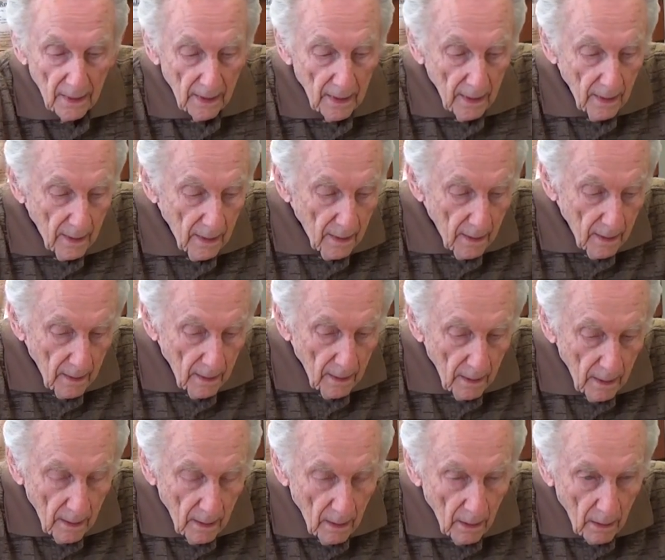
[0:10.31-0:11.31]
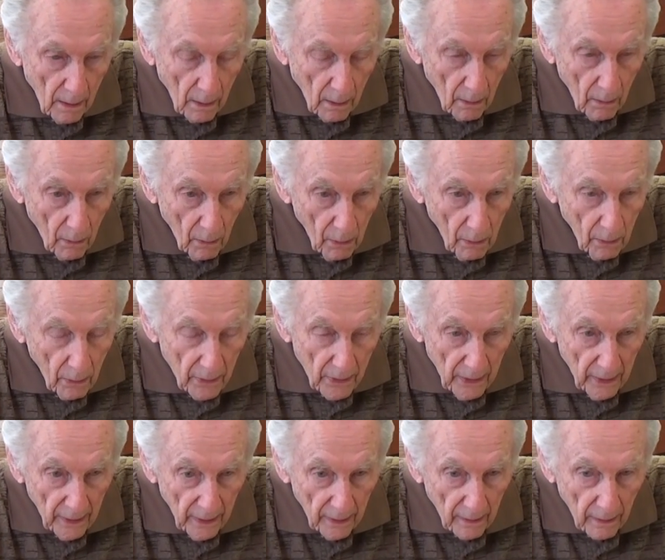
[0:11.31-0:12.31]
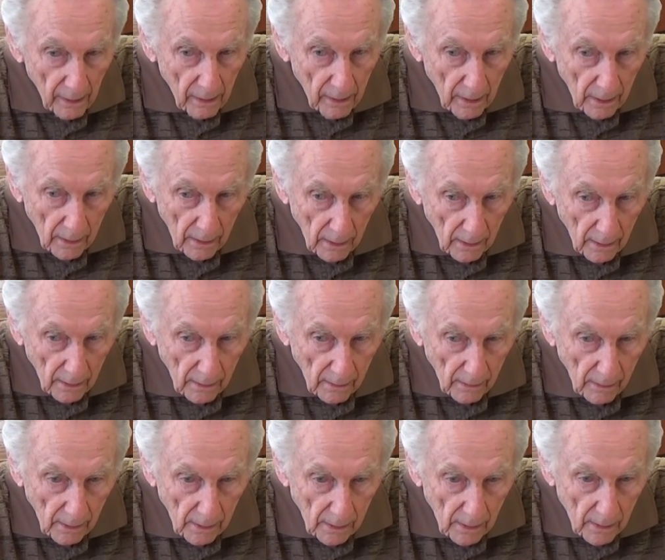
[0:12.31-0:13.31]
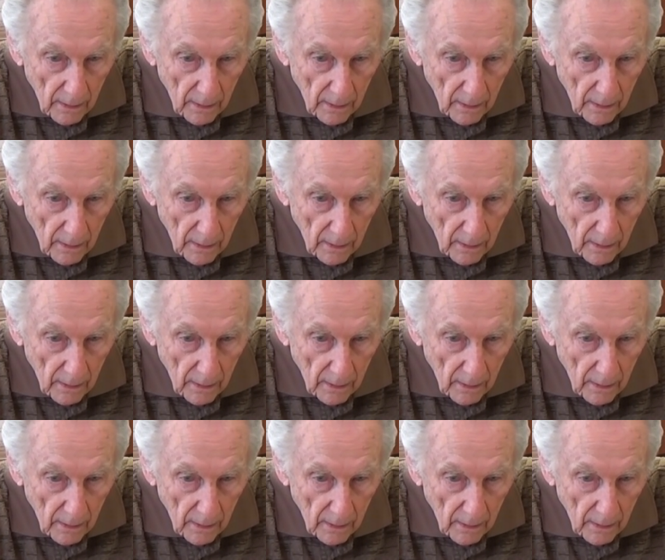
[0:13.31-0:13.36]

when you heard the news? Oh, yeah. Uh,